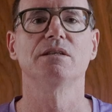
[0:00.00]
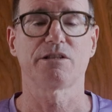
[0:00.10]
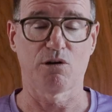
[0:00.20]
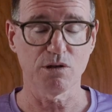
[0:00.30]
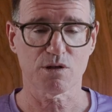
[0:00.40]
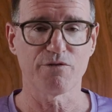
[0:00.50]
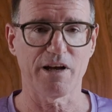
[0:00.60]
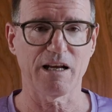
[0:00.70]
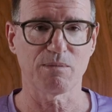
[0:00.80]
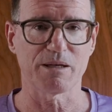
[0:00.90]
They're also
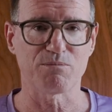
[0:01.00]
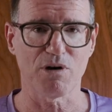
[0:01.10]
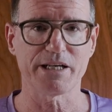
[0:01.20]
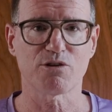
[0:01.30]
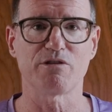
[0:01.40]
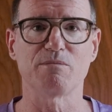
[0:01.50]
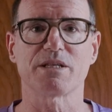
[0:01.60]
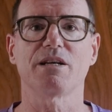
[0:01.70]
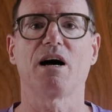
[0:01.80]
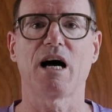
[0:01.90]
available in bright
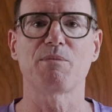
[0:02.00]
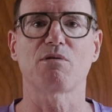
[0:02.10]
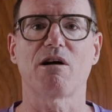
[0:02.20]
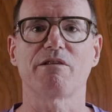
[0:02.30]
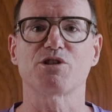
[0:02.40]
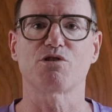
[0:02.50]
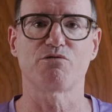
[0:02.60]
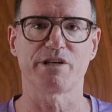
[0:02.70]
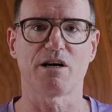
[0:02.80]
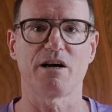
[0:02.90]
crimson, hyper orange,
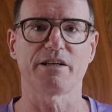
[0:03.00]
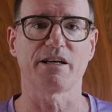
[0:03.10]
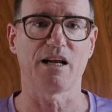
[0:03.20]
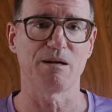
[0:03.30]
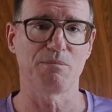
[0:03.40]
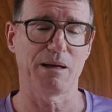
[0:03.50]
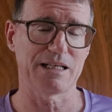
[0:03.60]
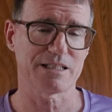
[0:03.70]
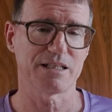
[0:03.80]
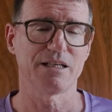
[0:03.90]
gridiron and lime
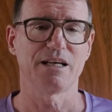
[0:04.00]
blast.